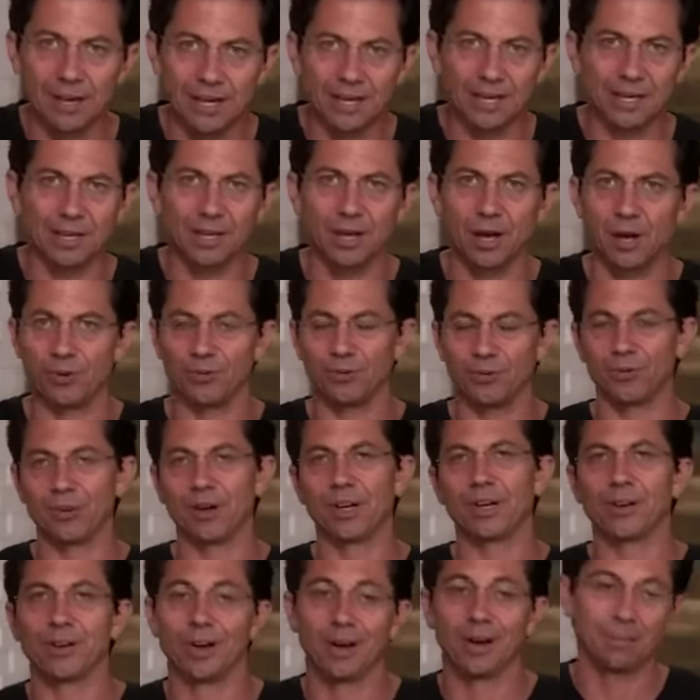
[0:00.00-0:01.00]
I'm making a 100
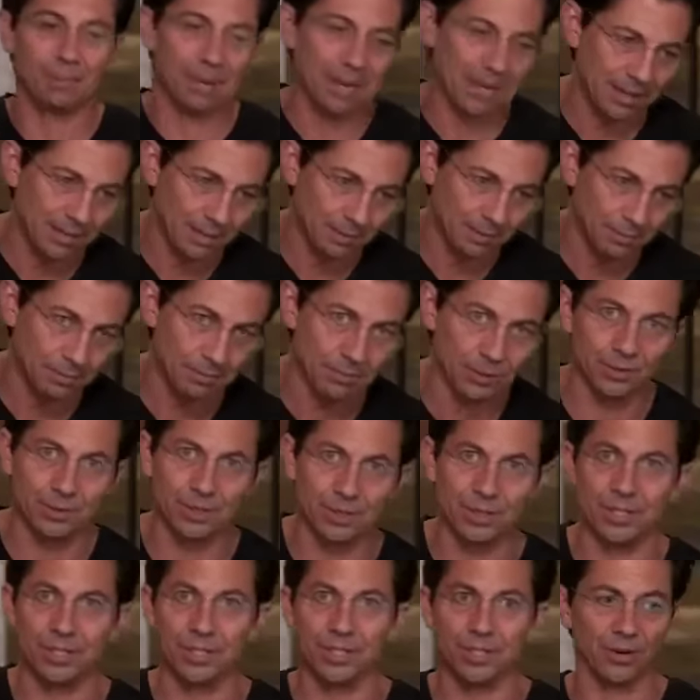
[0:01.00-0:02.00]
grand a year. I'm making a
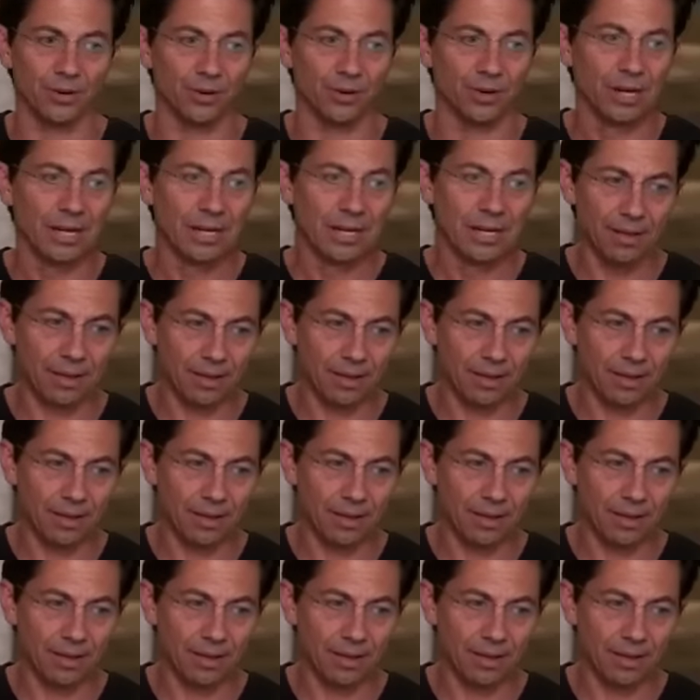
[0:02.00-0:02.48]
million a year.